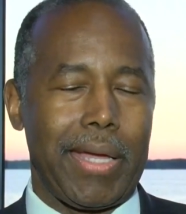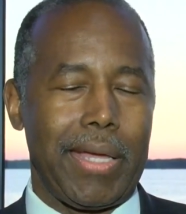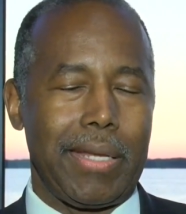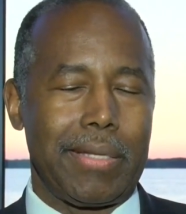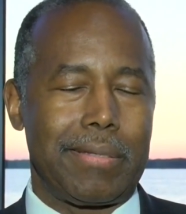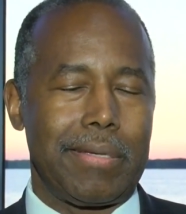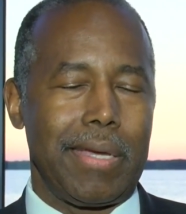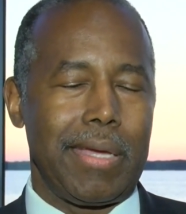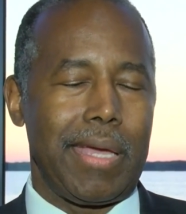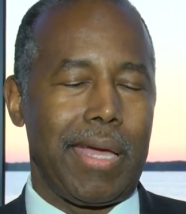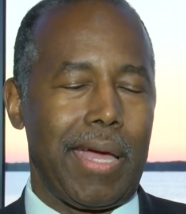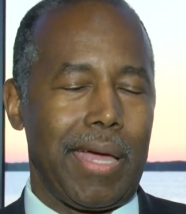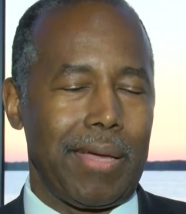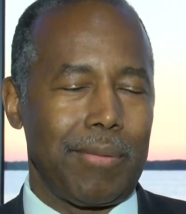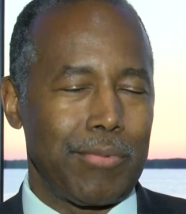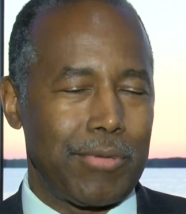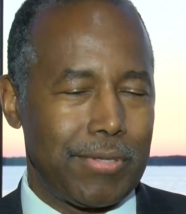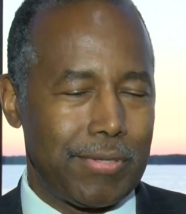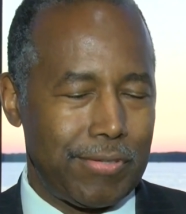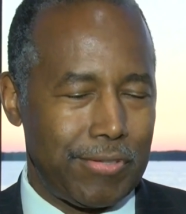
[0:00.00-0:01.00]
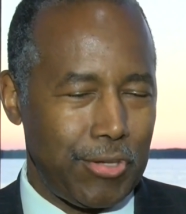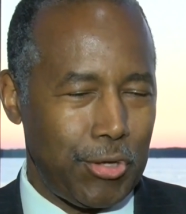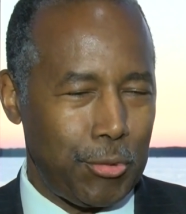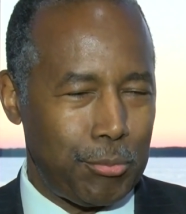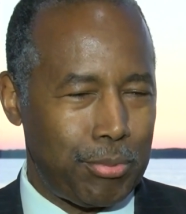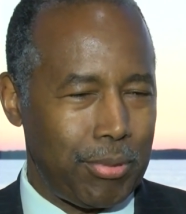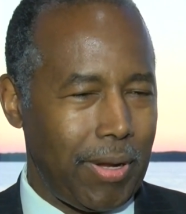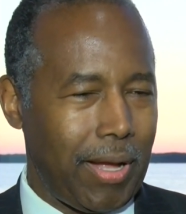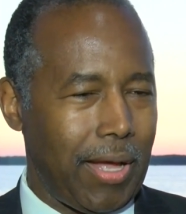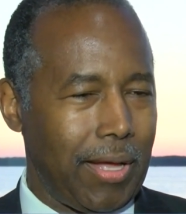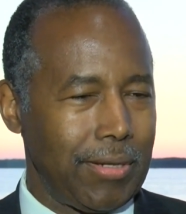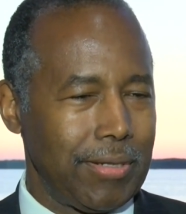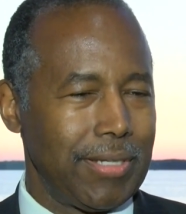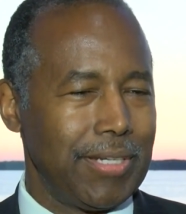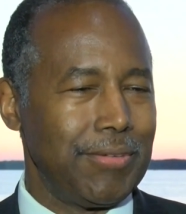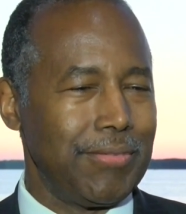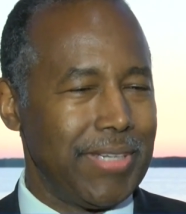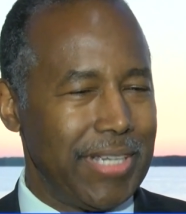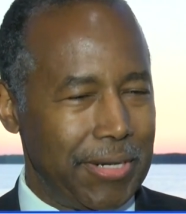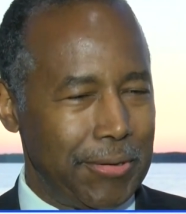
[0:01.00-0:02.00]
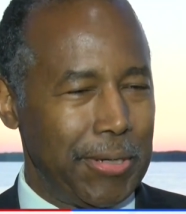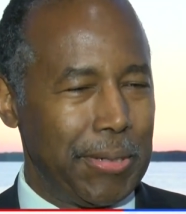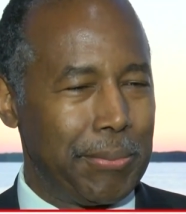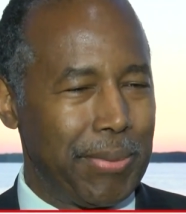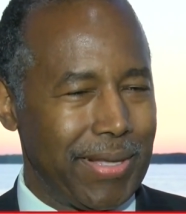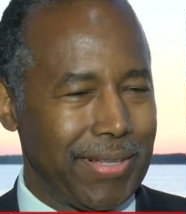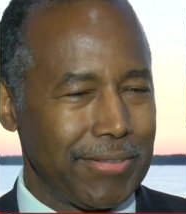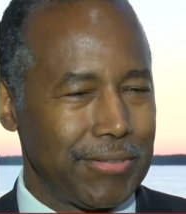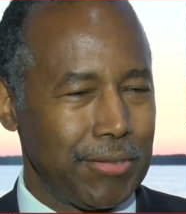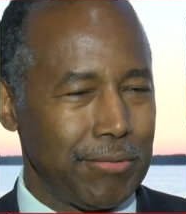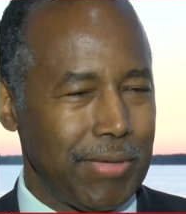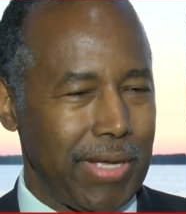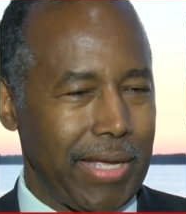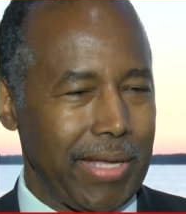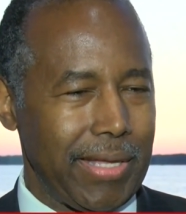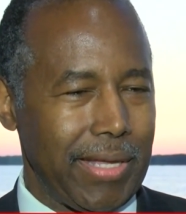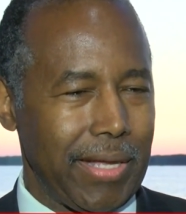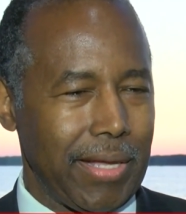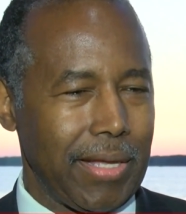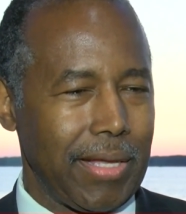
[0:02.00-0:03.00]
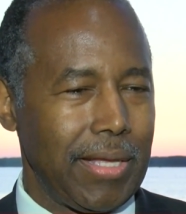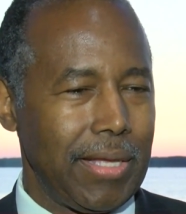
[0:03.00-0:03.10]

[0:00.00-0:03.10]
got to tell you, I am so proud of Erie, Pennsylvania,